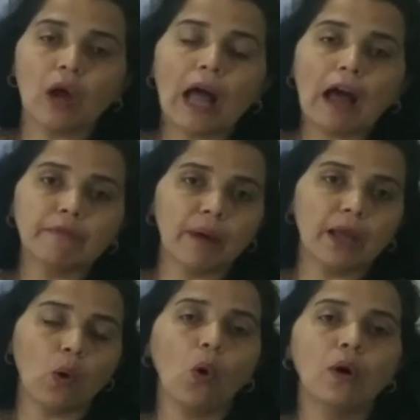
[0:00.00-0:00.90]
I have
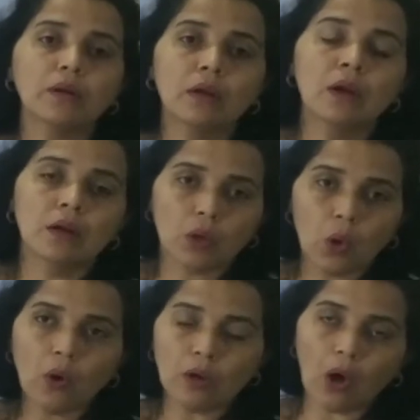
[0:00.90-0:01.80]
my own
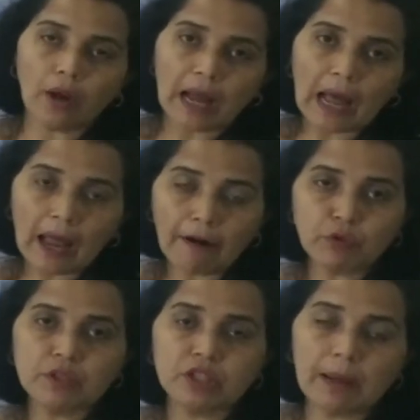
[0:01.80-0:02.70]
goal, or I have
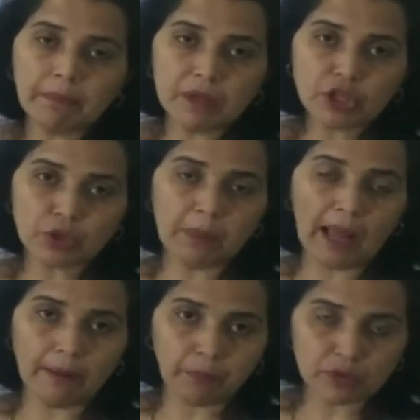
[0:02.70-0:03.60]
to establish
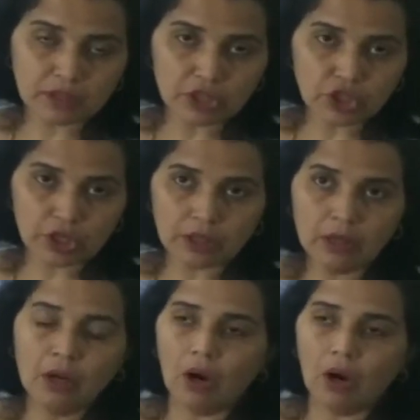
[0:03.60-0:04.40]
my position,